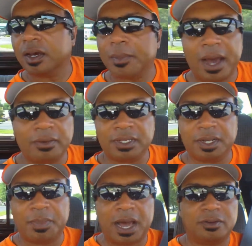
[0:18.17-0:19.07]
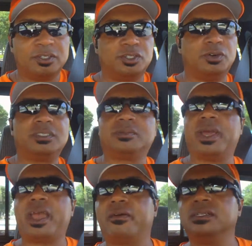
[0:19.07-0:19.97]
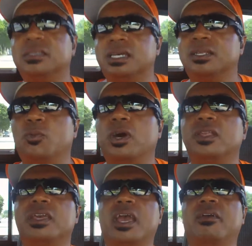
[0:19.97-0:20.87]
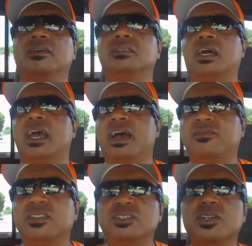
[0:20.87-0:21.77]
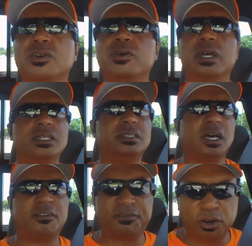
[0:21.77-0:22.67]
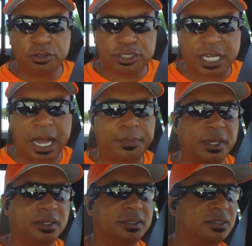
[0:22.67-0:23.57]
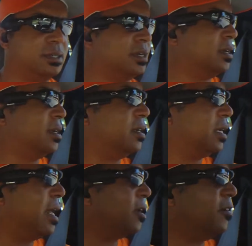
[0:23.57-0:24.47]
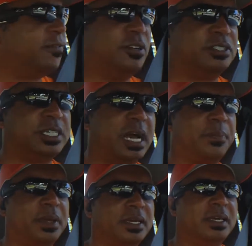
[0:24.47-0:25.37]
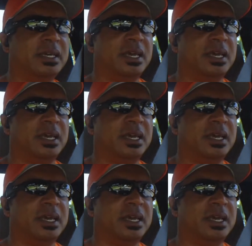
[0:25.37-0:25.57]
I'm out and about doing some errands and one of the errands I have to do is uh, food shopping. Gotta go food shopping.